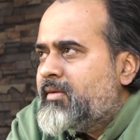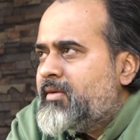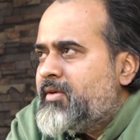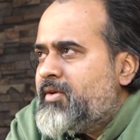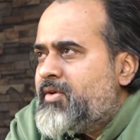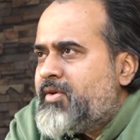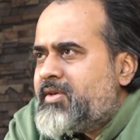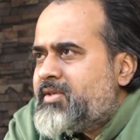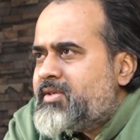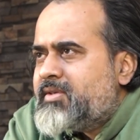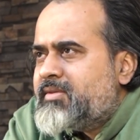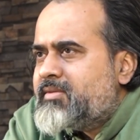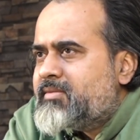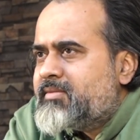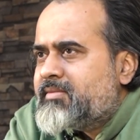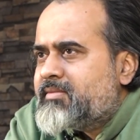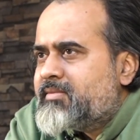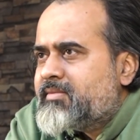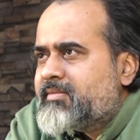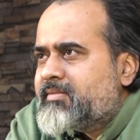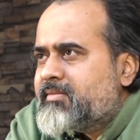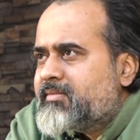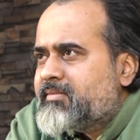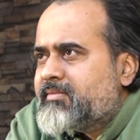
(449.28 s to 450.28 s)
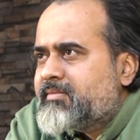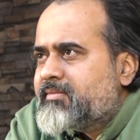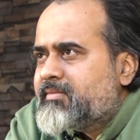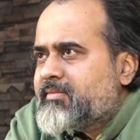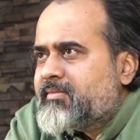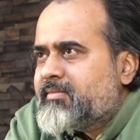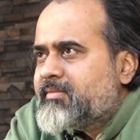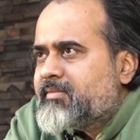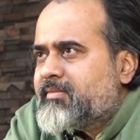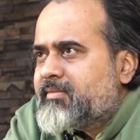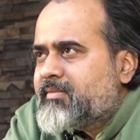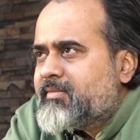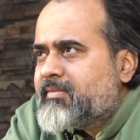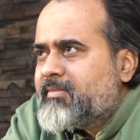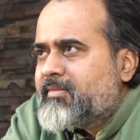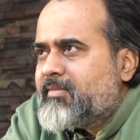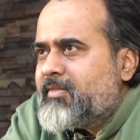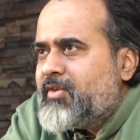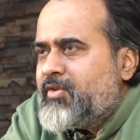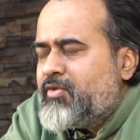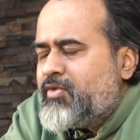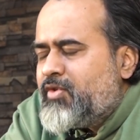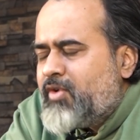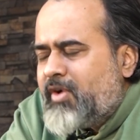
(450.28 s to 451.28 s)
you are
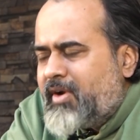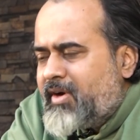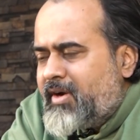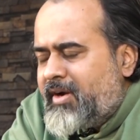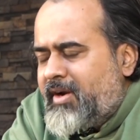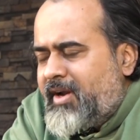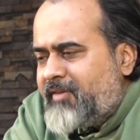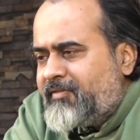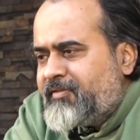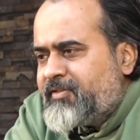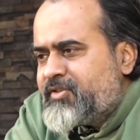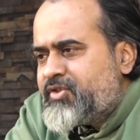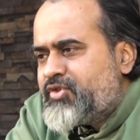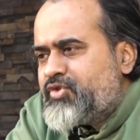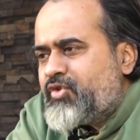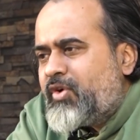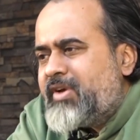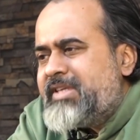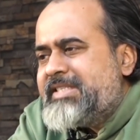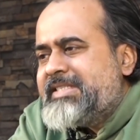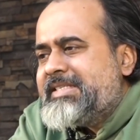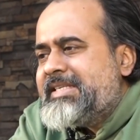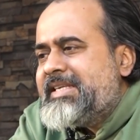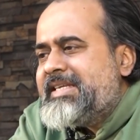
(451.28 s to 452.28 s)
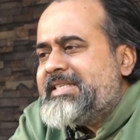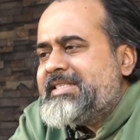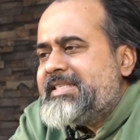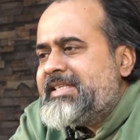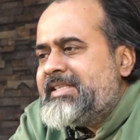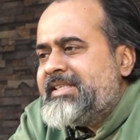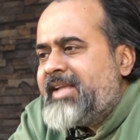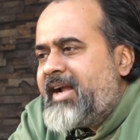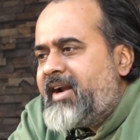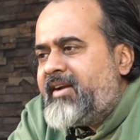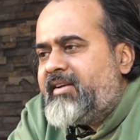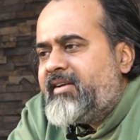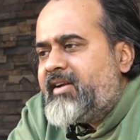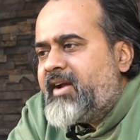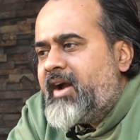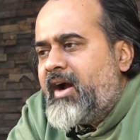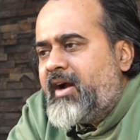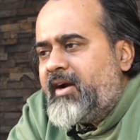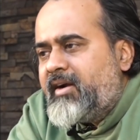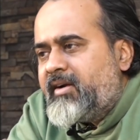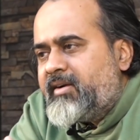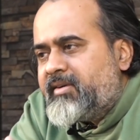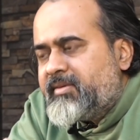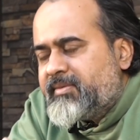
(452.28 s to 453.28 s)
you are left choiceless in that
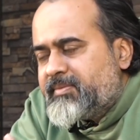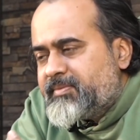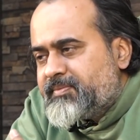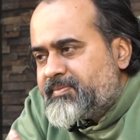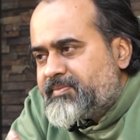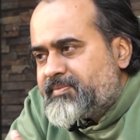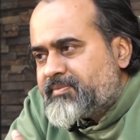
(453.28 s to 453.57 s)
regard.